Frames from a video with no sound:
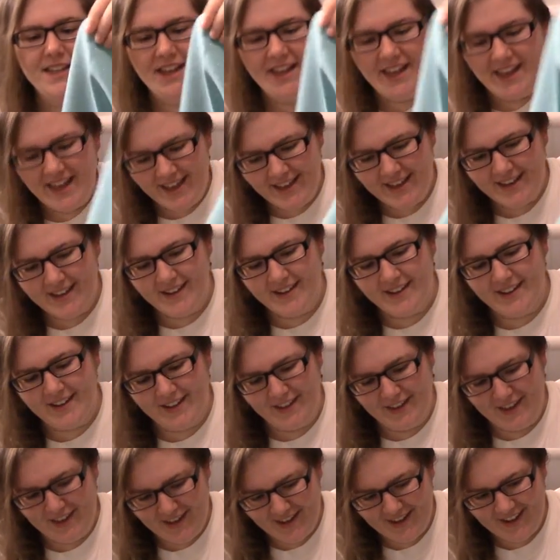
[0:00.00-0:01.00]
And
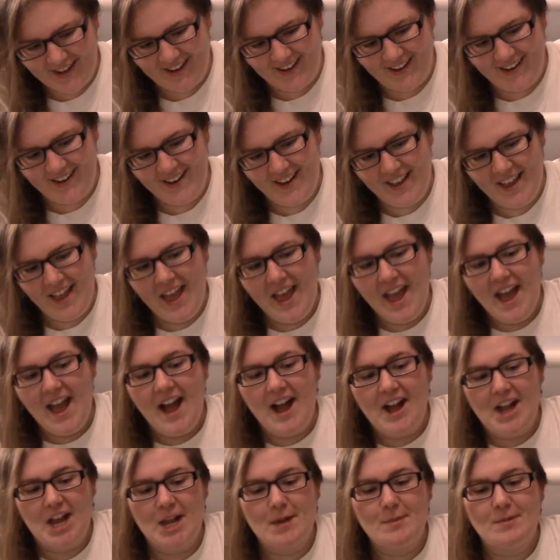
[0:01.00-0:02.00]
again,
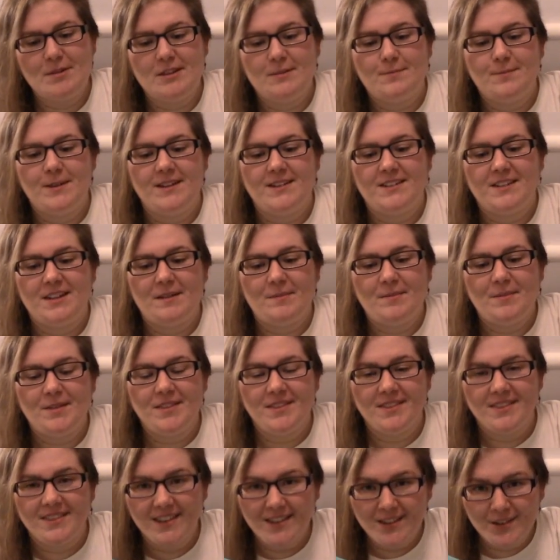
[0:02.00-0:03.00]
I almost picked up
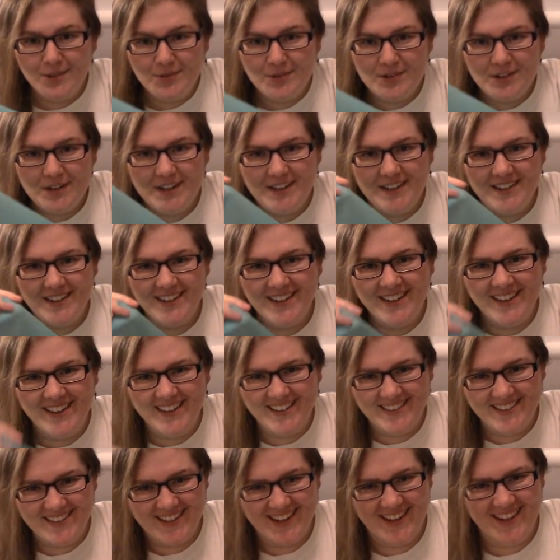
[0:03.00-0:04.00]
this one
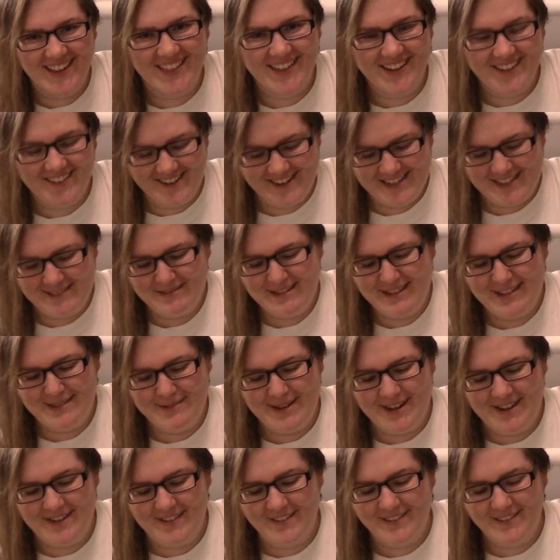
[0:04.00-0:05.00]
instead of the Christmas
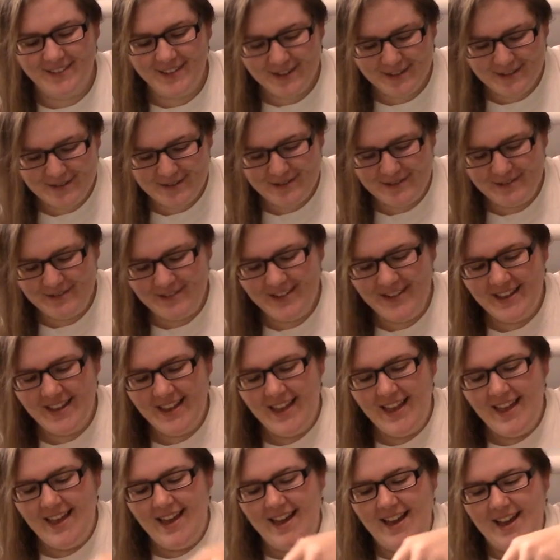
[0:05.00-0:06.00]
panel too,
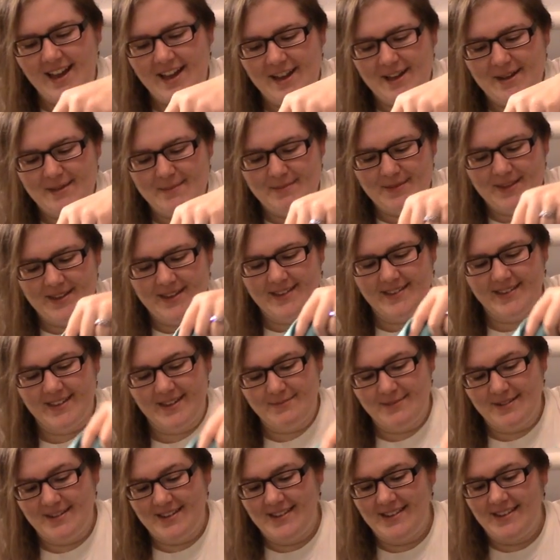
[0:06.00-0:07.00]
because
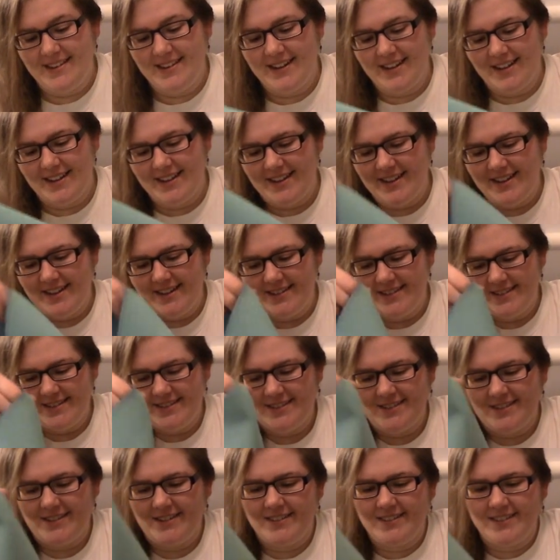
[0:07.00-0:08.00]
I've been dying to
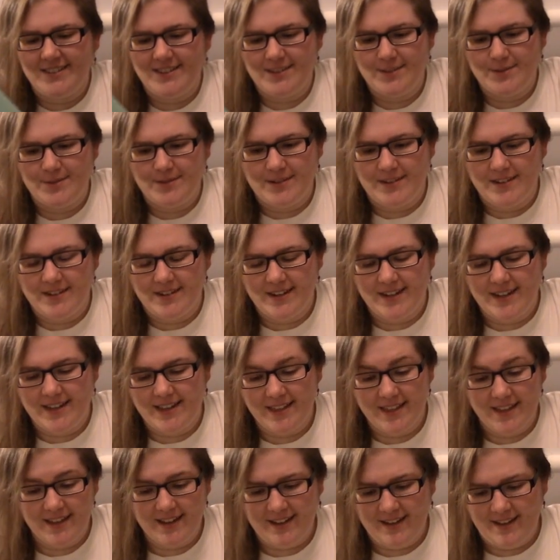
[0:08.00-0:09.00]
start this one. I
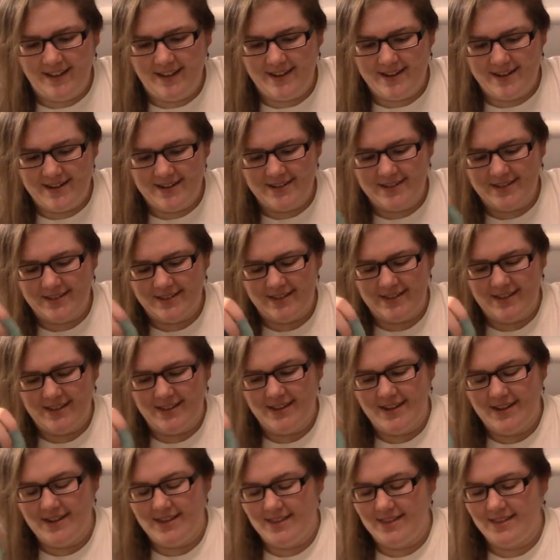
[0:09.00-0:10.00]
think
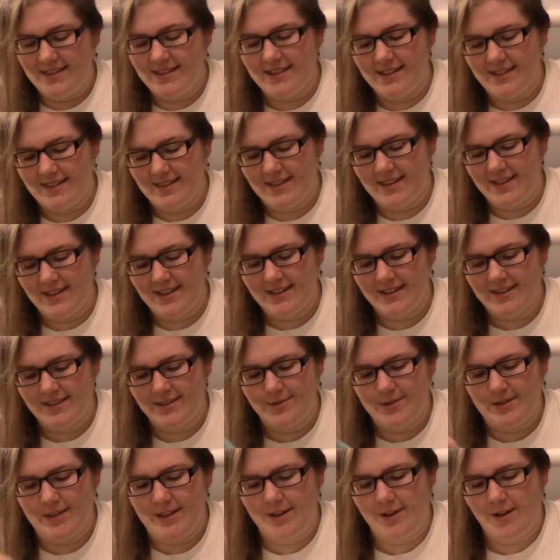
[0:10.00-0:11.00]
I think it's
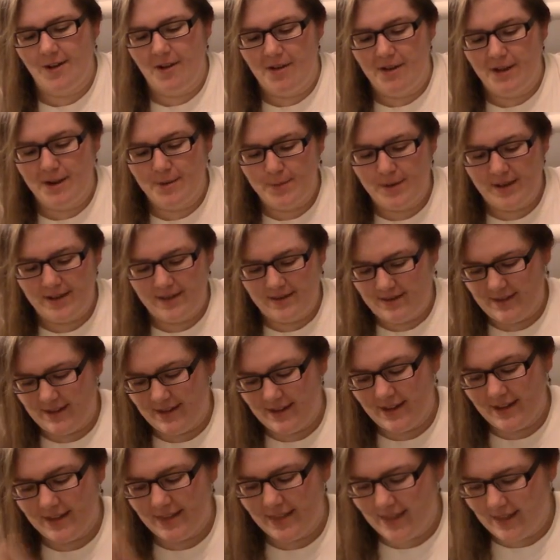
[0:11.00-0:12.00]
really calling me.
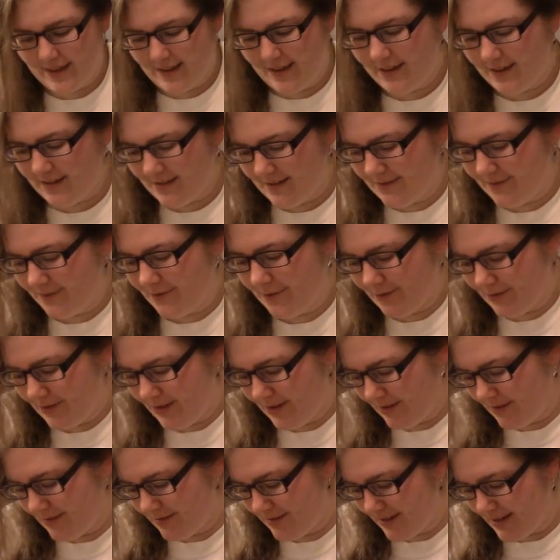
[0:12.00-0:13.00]
Like, I think for
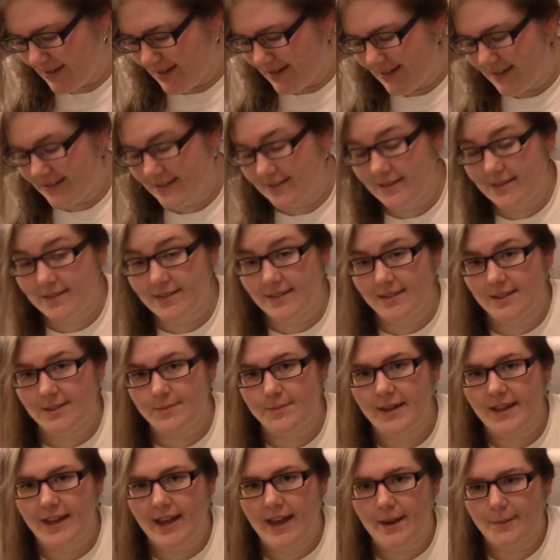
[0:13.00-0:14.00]
real, guys, this
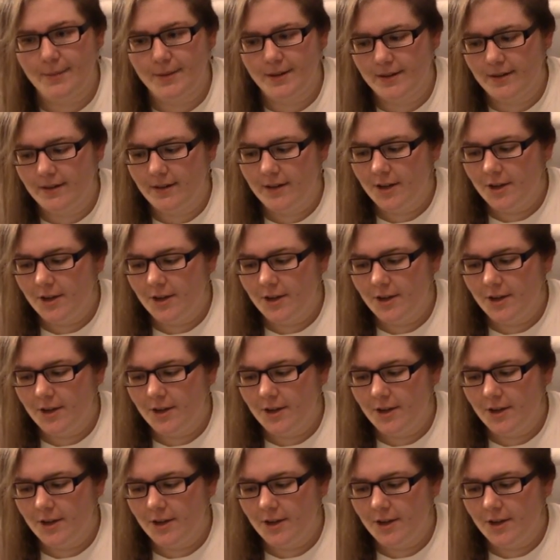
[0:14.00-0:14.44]
might happen.